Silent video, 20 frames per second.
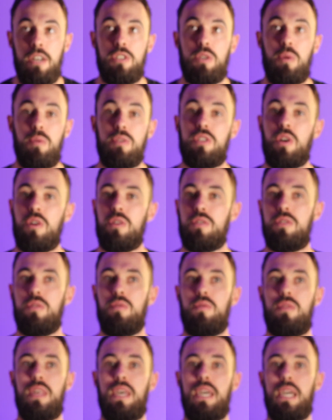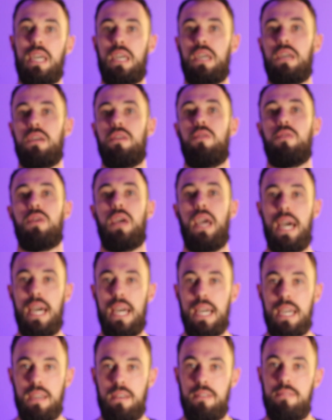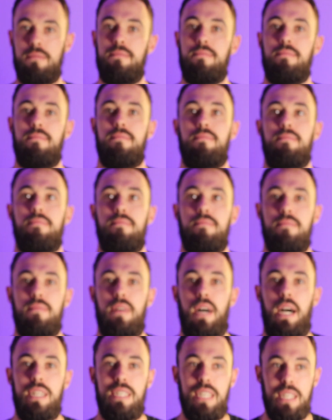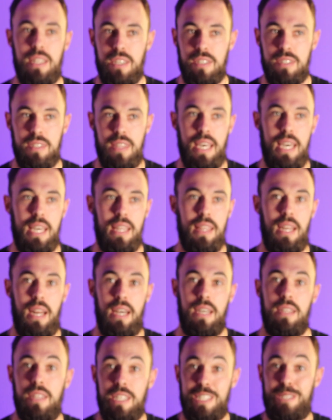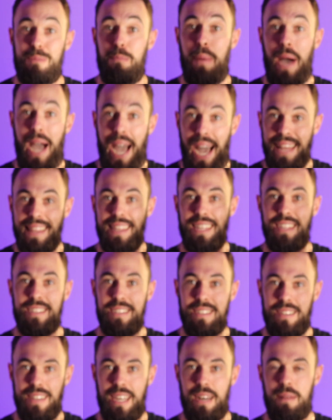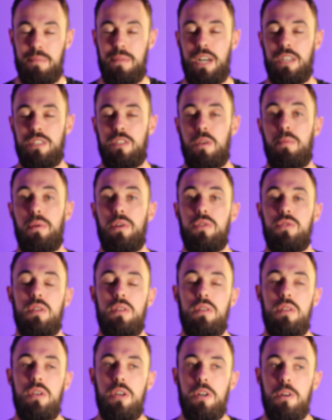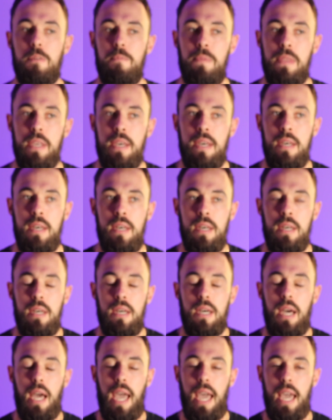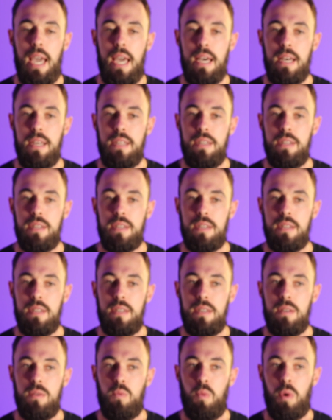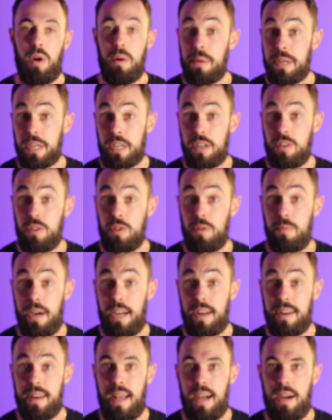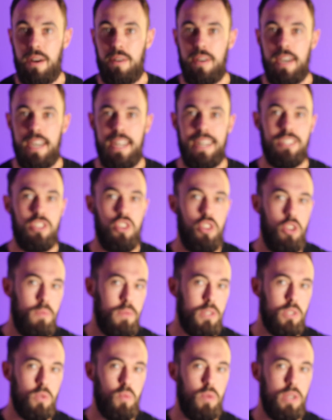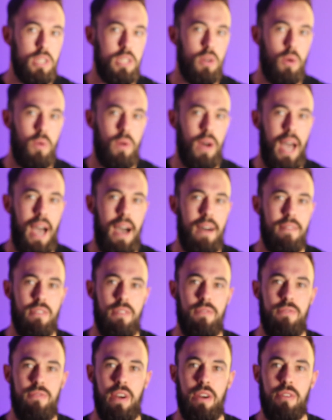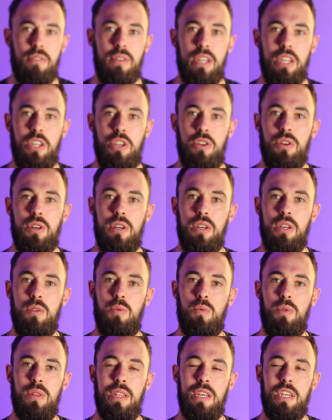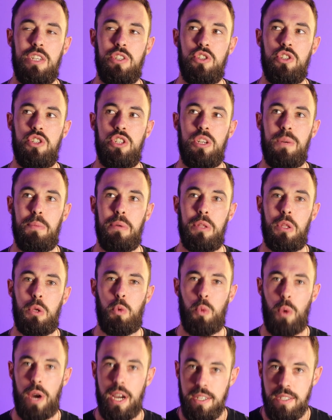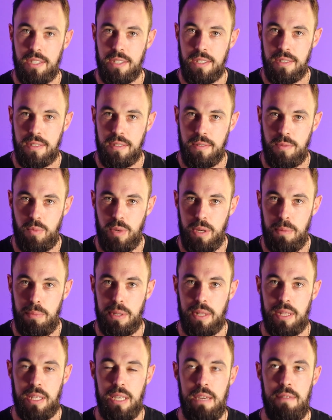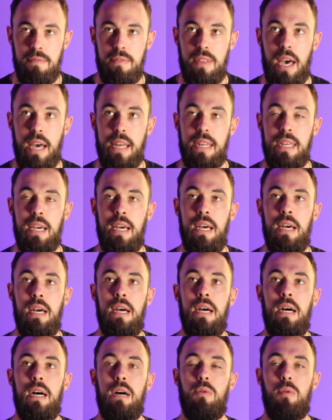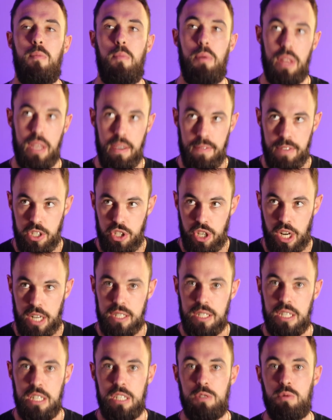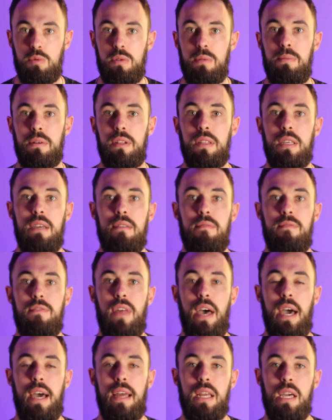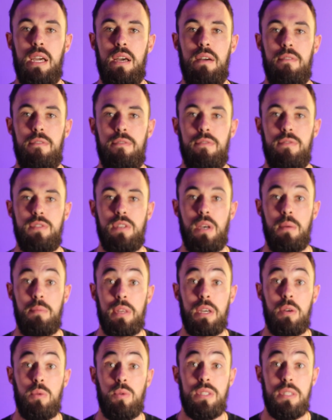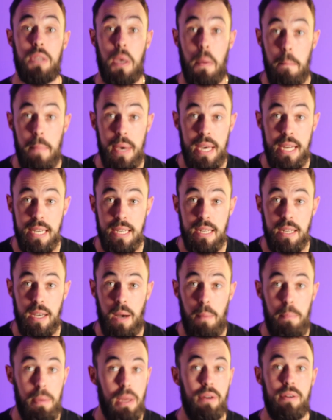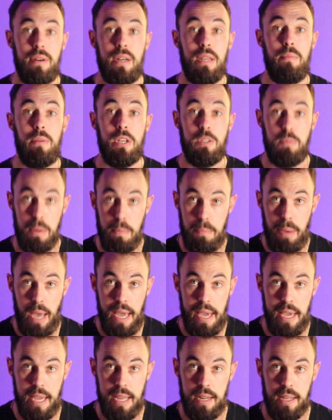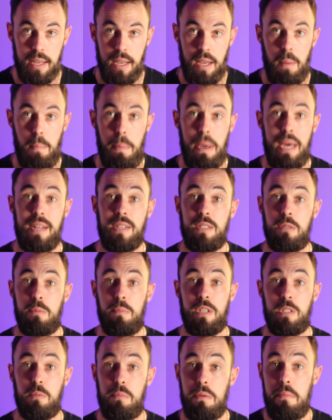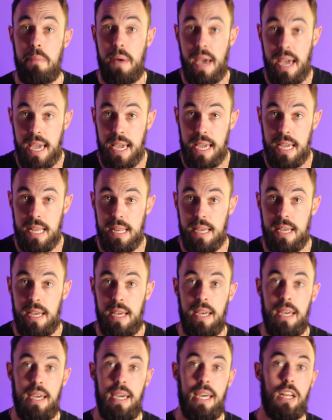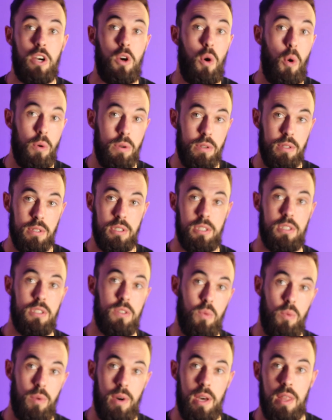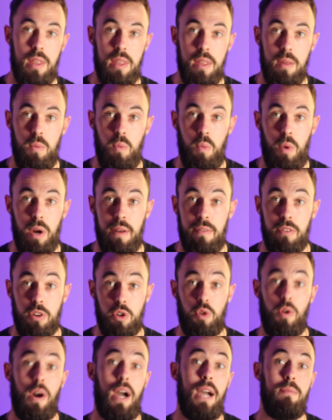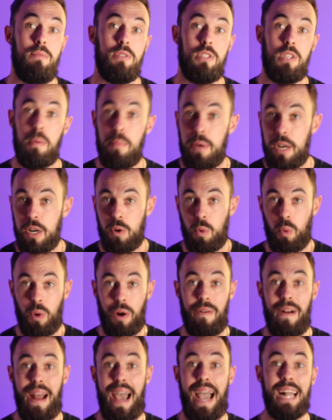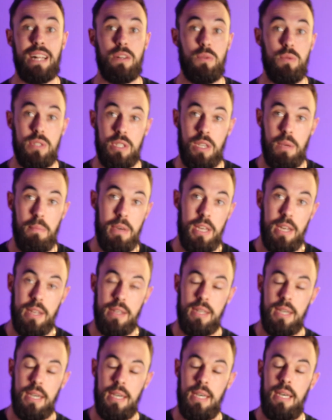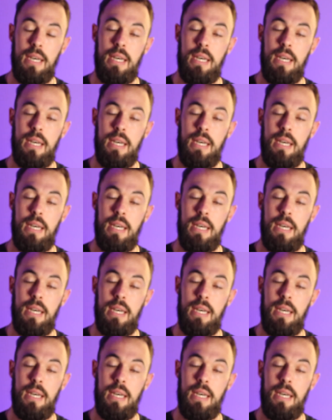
So we start to think, okay, I did this thing that's bad, that I'm not supposed to do. And what am I going to do about it now? And as humans, we don't have a very good relationship with grace. We believe in justice. We believe that if something was committed, a penalty must be paid. Penance must be paid in accordance with whatever crime was committed or whatever act was committed.